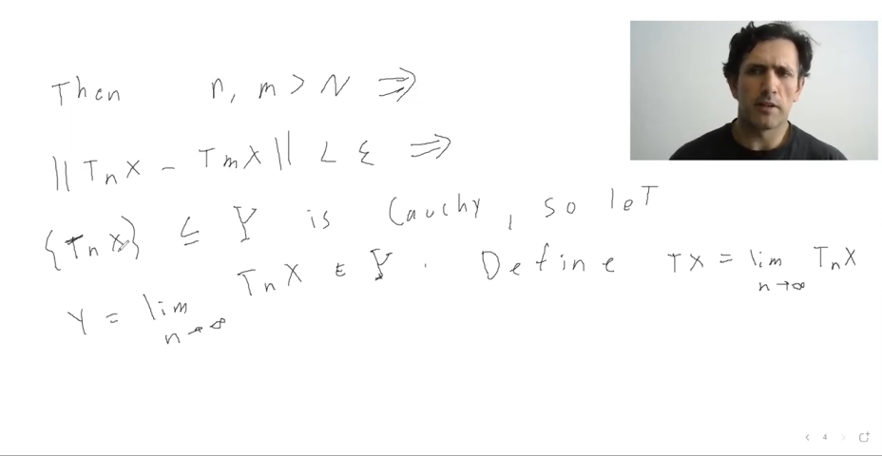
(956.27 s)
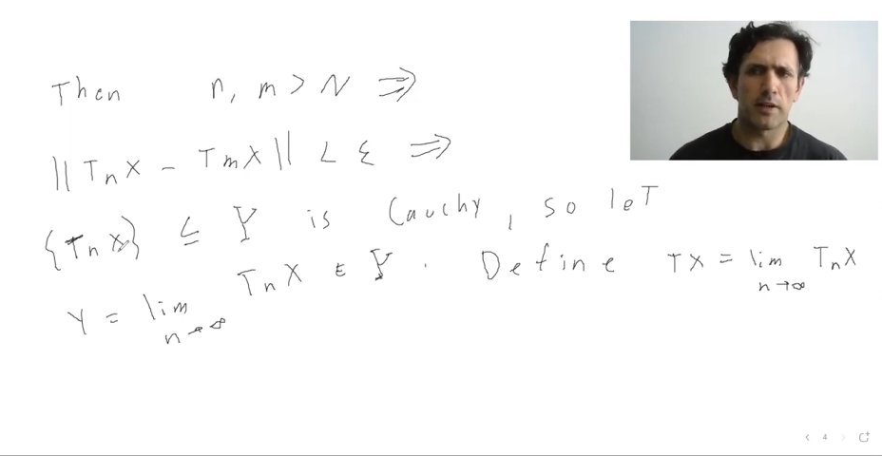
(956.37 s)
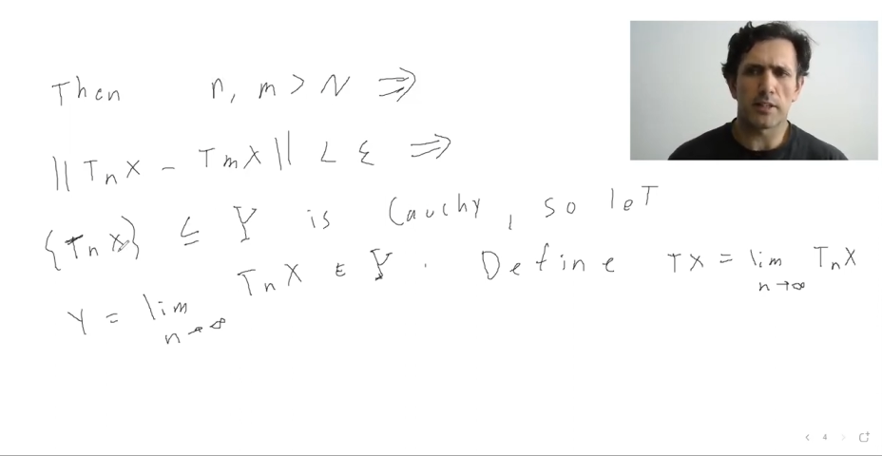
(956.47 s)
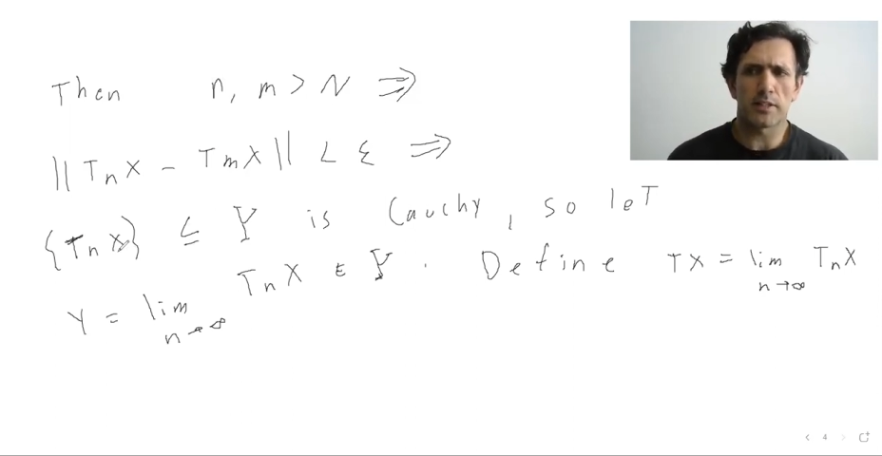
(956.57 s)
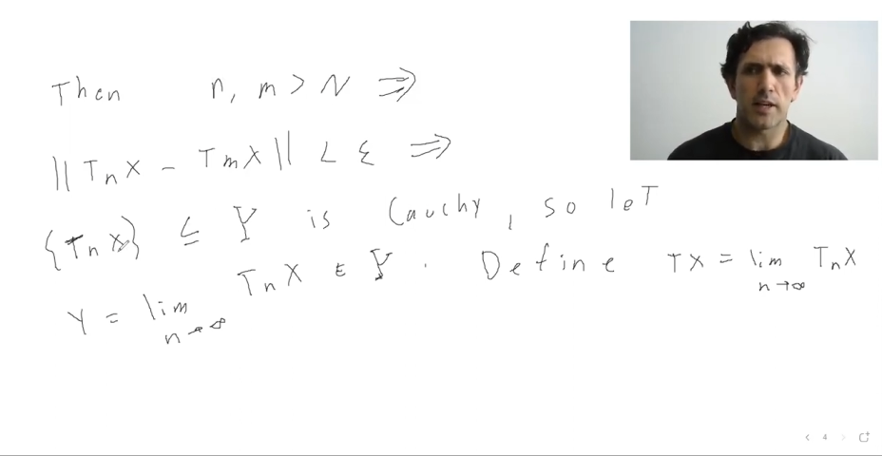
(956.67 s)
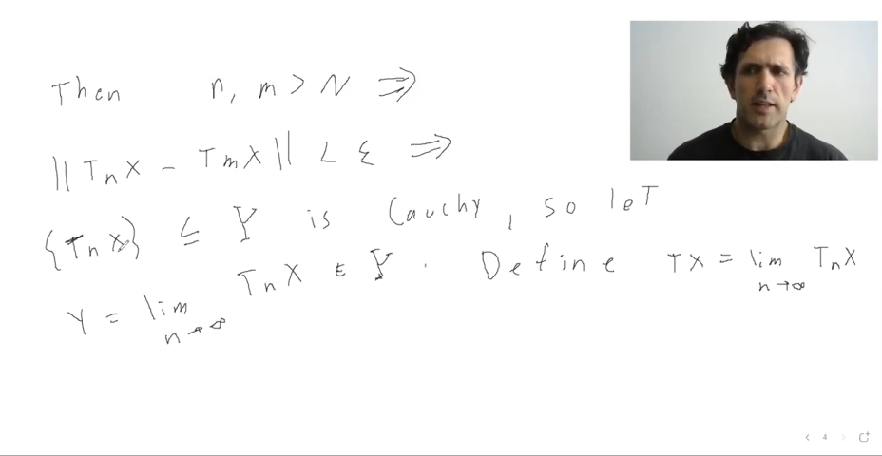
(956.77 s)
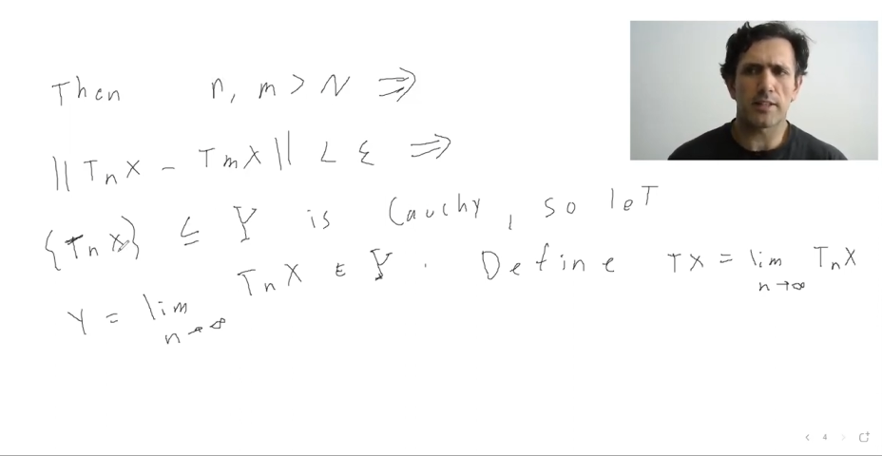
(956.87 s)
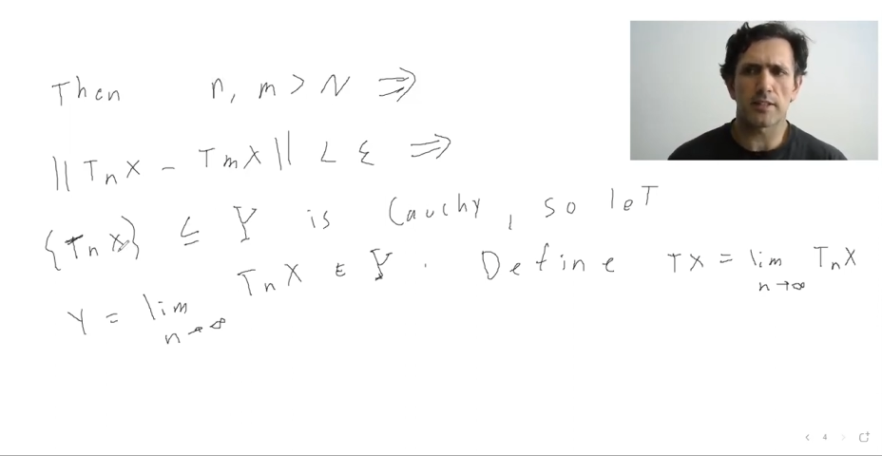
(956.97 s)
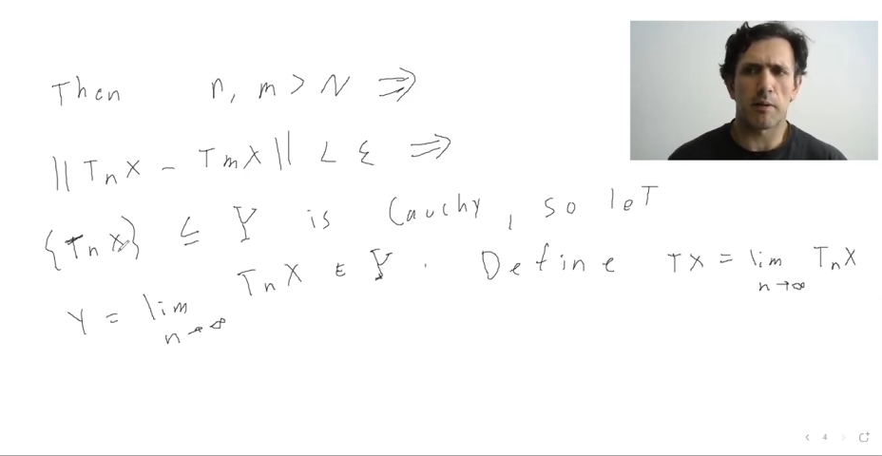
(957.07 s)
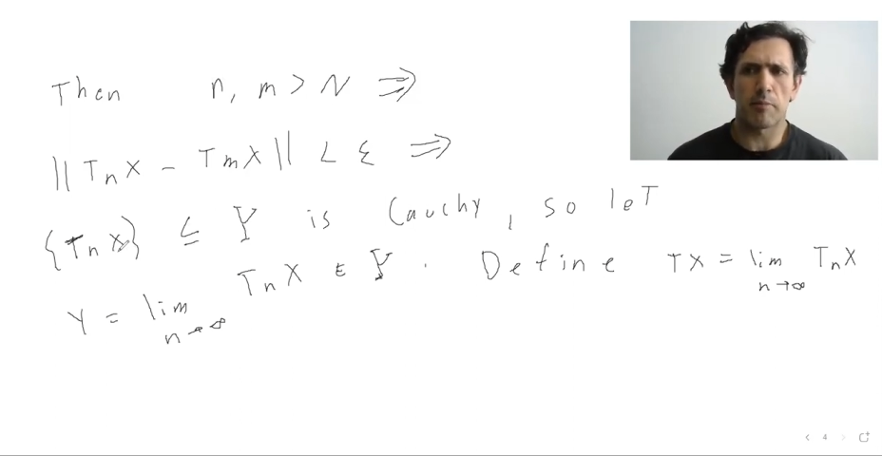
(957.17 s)
Let's say
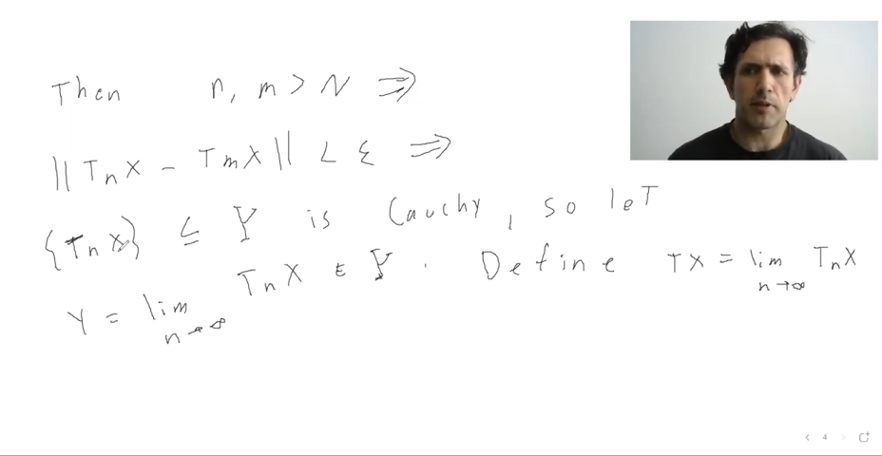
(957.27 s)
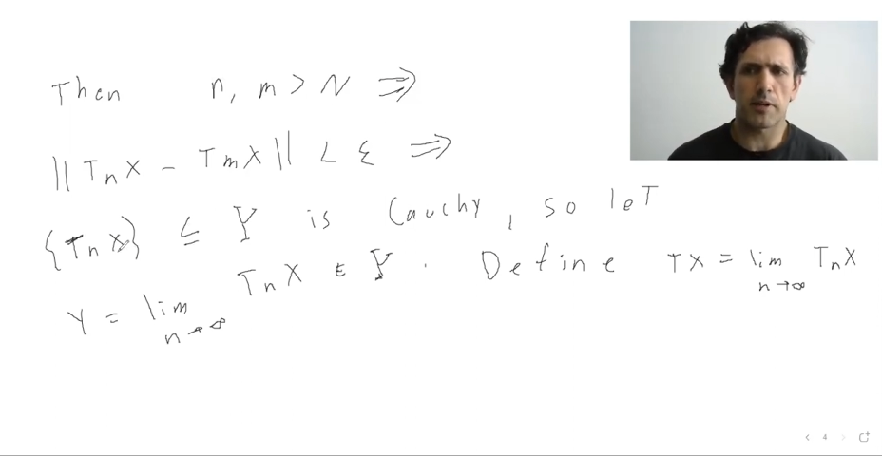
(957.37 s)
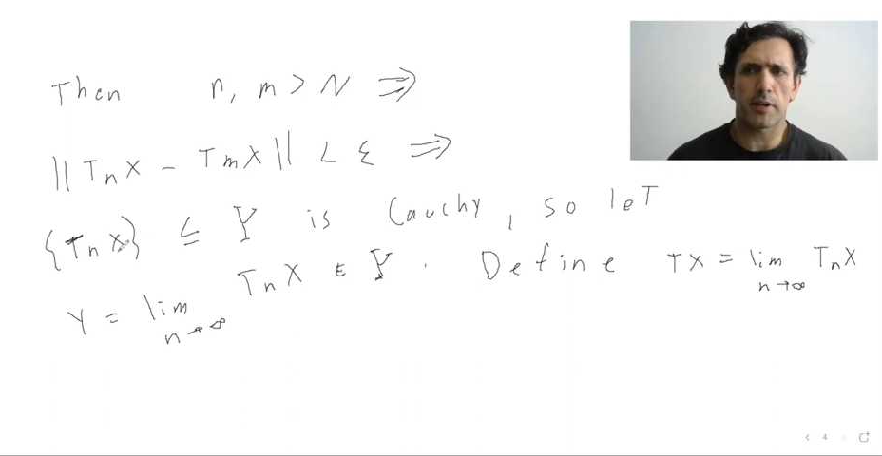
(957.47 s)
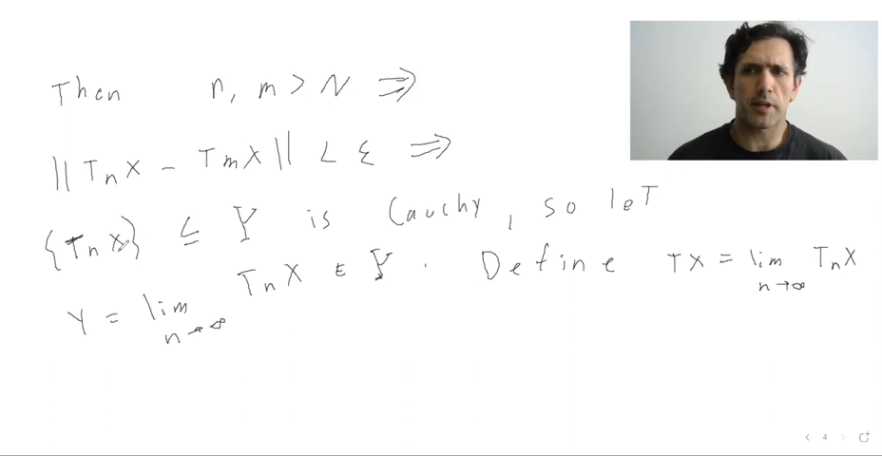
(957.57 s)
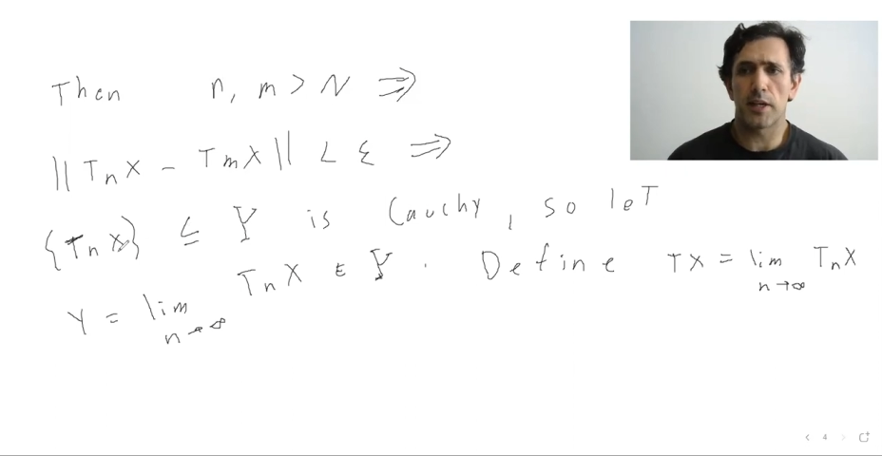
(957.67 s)
that something